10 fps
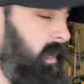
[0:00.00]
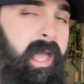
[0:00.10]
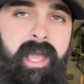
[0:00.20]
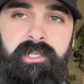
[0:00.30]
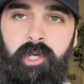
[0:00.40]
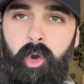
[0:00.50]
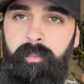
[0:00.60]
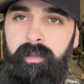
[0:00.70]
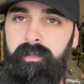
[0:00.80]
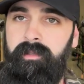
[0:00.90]
hatch
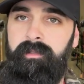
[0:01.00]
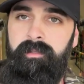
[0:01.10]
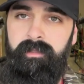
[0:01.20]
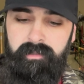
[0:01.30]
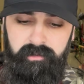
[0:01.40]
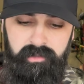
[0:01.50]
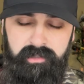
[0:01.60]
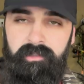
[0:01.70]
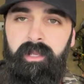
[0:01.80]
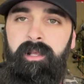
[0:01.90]
open, and it'll
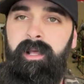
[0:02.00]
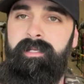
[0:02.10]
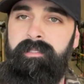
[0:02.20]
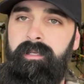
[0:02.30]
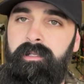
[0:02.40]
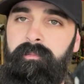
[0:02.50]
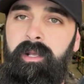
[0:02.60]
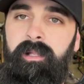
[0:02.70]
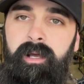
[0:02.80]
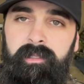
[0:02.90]
just, like I said, it'll be
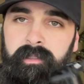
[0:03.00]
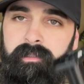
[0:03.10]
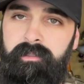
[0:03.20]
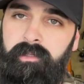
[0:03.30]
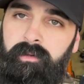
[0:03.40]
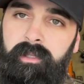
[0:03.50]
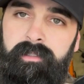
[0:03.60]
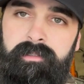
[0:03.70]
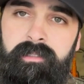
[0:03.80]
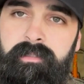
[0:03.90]
a lot cleaner to do it
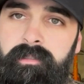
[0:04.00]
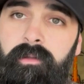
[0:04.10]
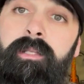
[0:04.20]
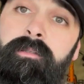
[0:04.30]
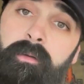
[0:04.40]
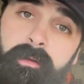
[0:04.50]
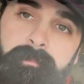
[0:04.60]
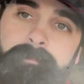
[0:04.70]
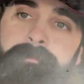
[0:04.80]
like this. So let's do it.